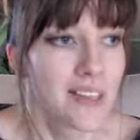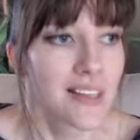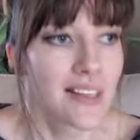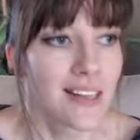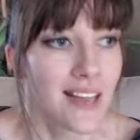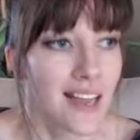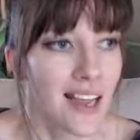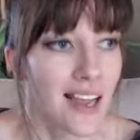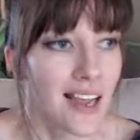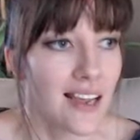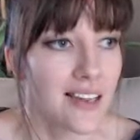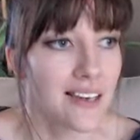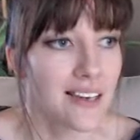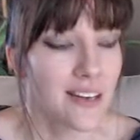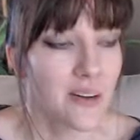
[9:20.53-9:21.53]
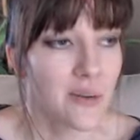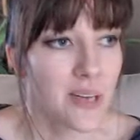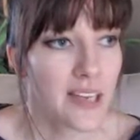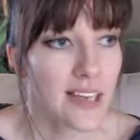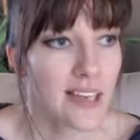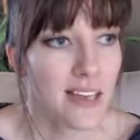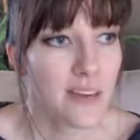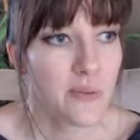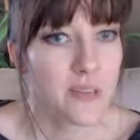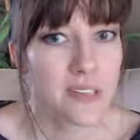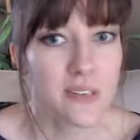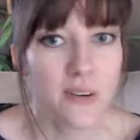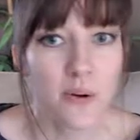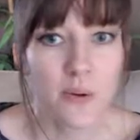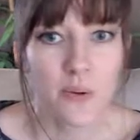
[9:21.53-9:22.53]
And he was
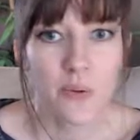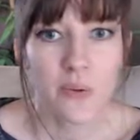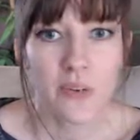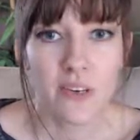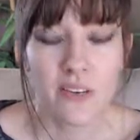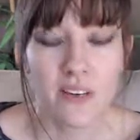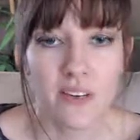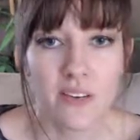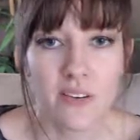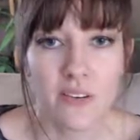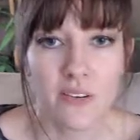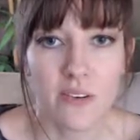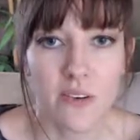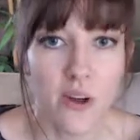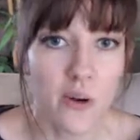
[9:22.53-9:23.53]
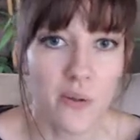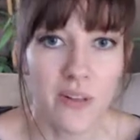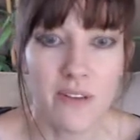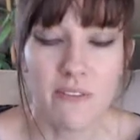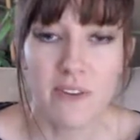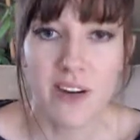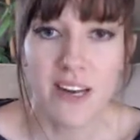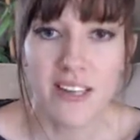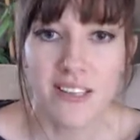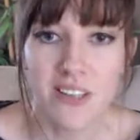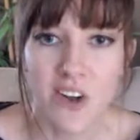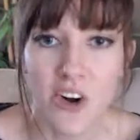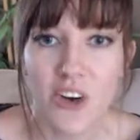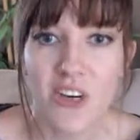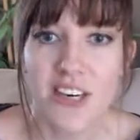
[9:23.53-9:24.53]
known not only for his
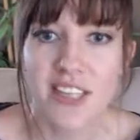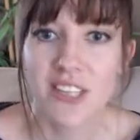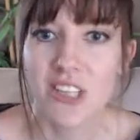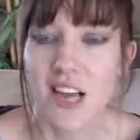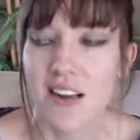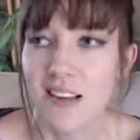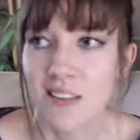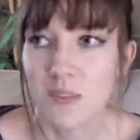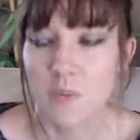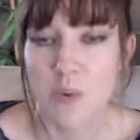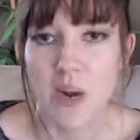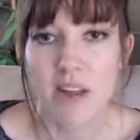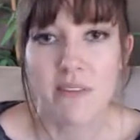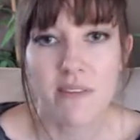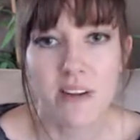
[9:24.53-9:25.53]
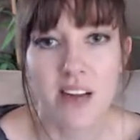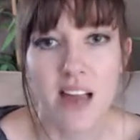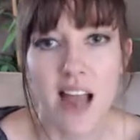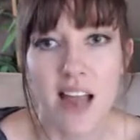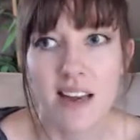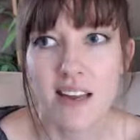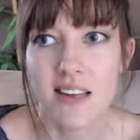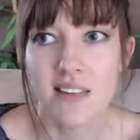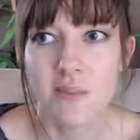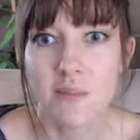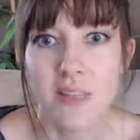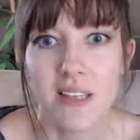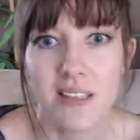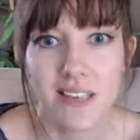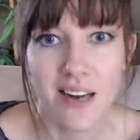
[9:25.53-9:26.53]
courage and his bravery and his
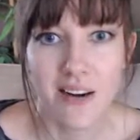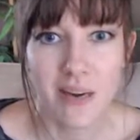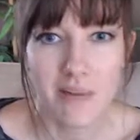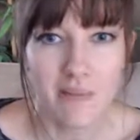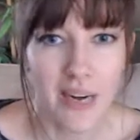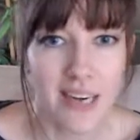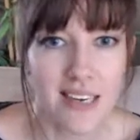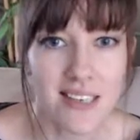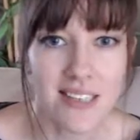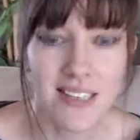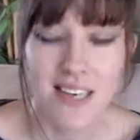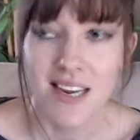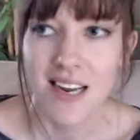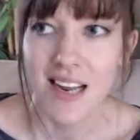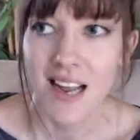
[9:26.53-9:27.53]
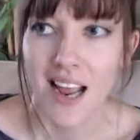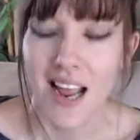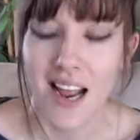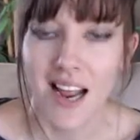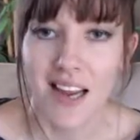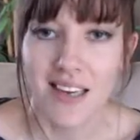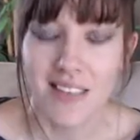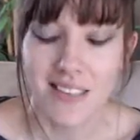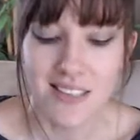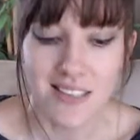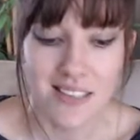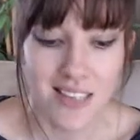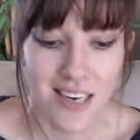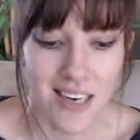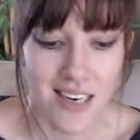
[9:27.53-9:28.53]
military might and
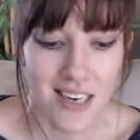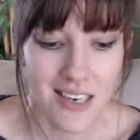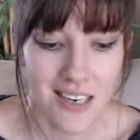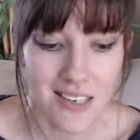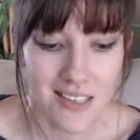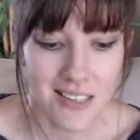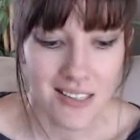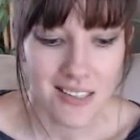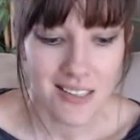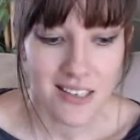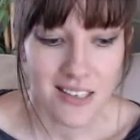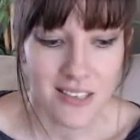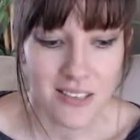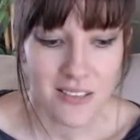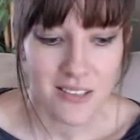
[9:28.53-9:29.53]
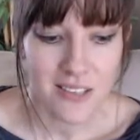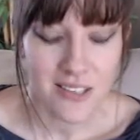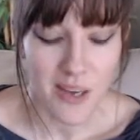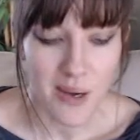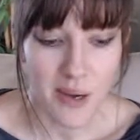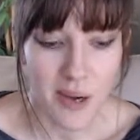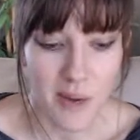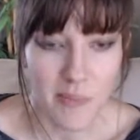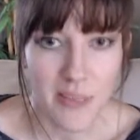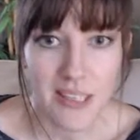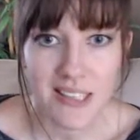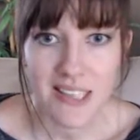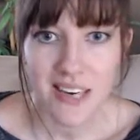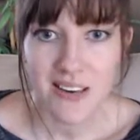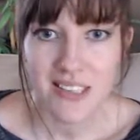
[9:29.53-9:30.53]
his
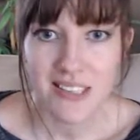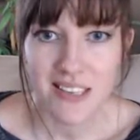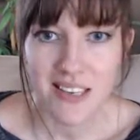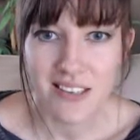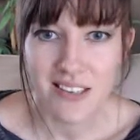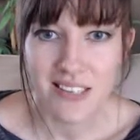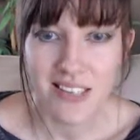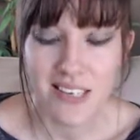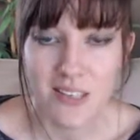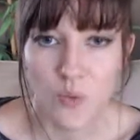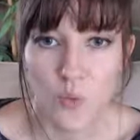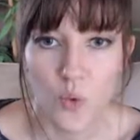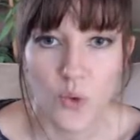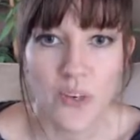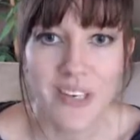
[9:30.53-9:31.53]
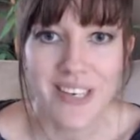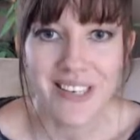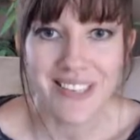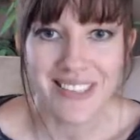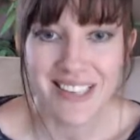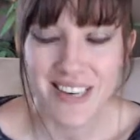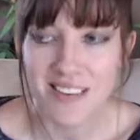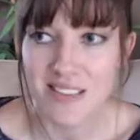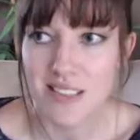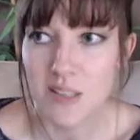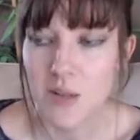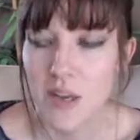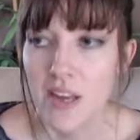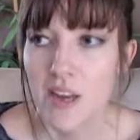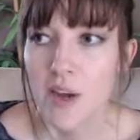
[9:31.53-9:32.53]
military skills and his warrior skills,
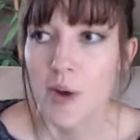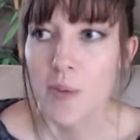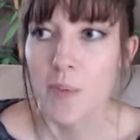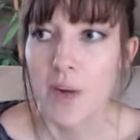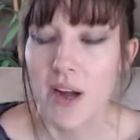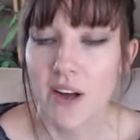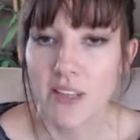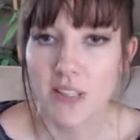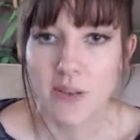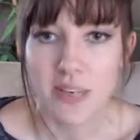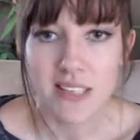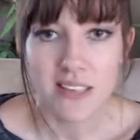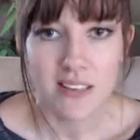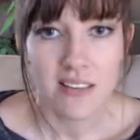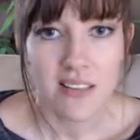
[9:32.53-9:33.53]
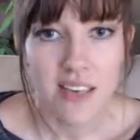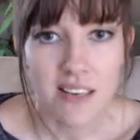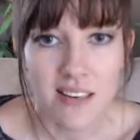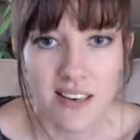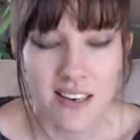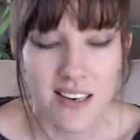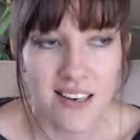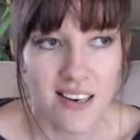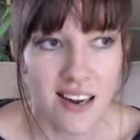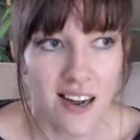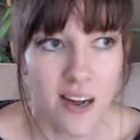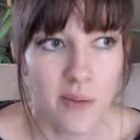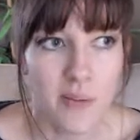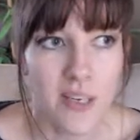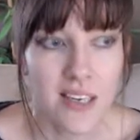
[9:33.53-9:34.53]
but also as a leader.
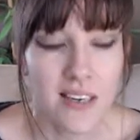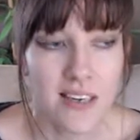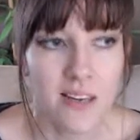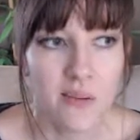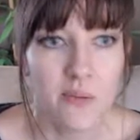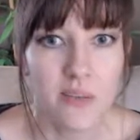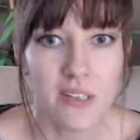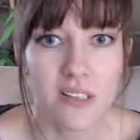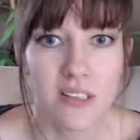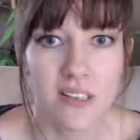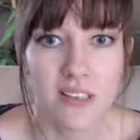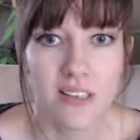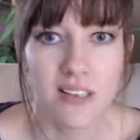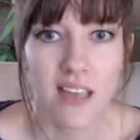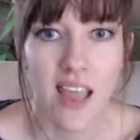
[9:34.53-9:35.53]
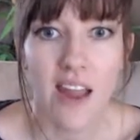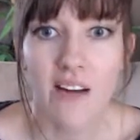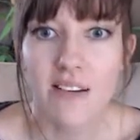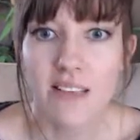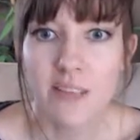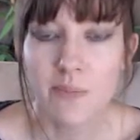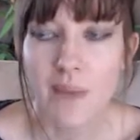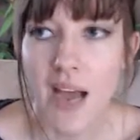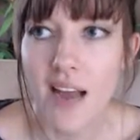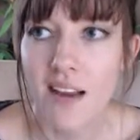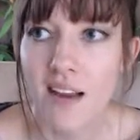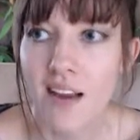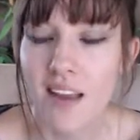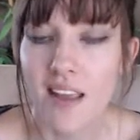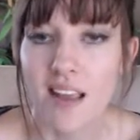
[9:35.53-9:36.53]
He was
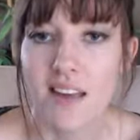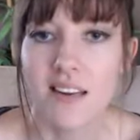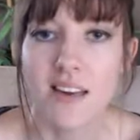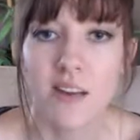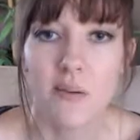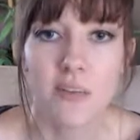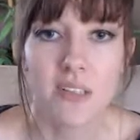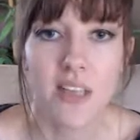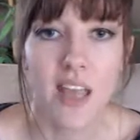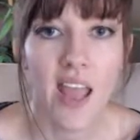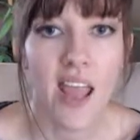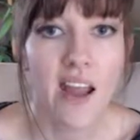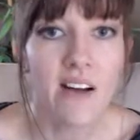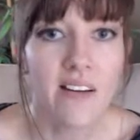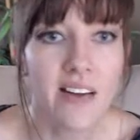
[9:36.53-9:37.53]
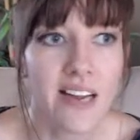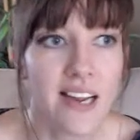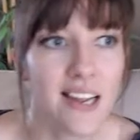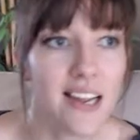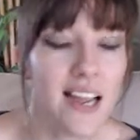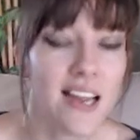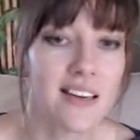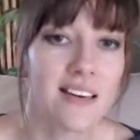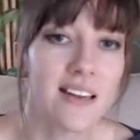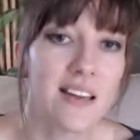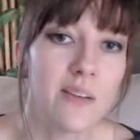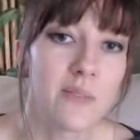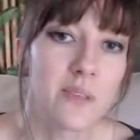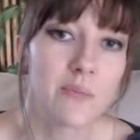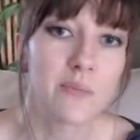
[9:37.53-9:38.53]
charismatic, and he was caring, and he
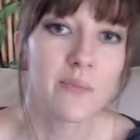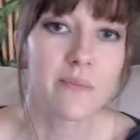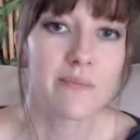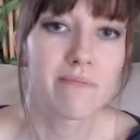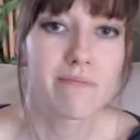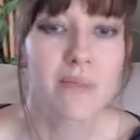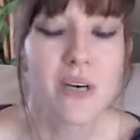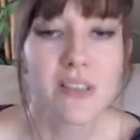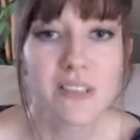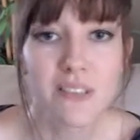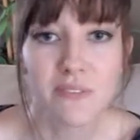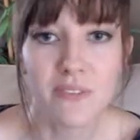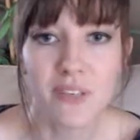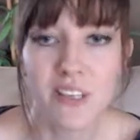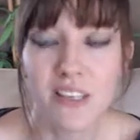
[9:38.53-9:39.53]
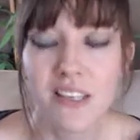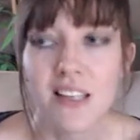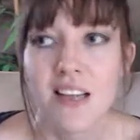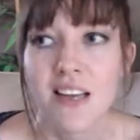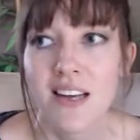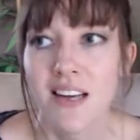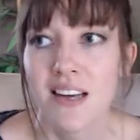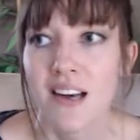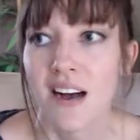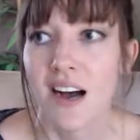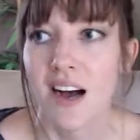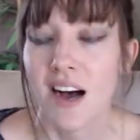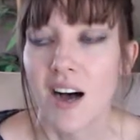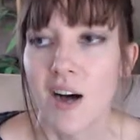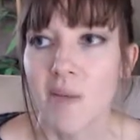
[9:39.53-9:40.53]
was merciful,
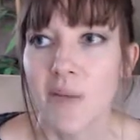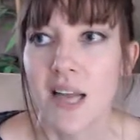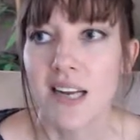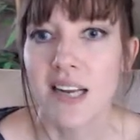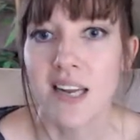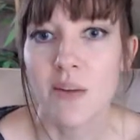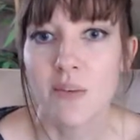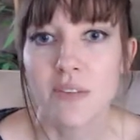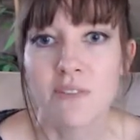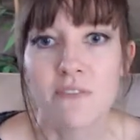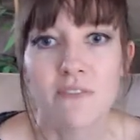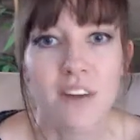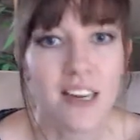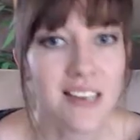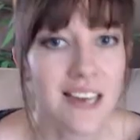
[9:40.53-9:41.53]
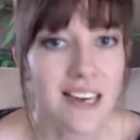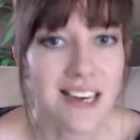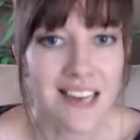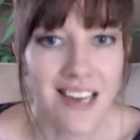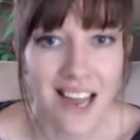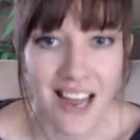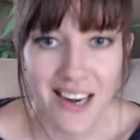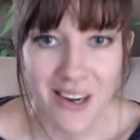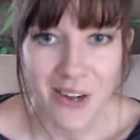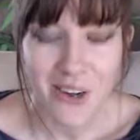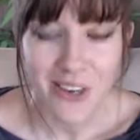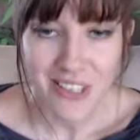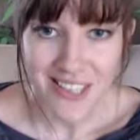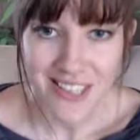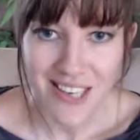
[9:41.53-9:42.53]
and he was funny. He had a
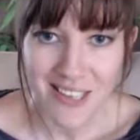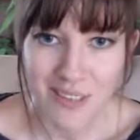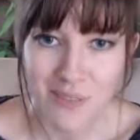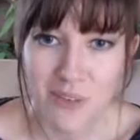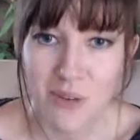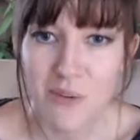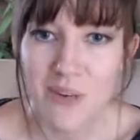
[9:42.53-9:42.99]
good sense of humor.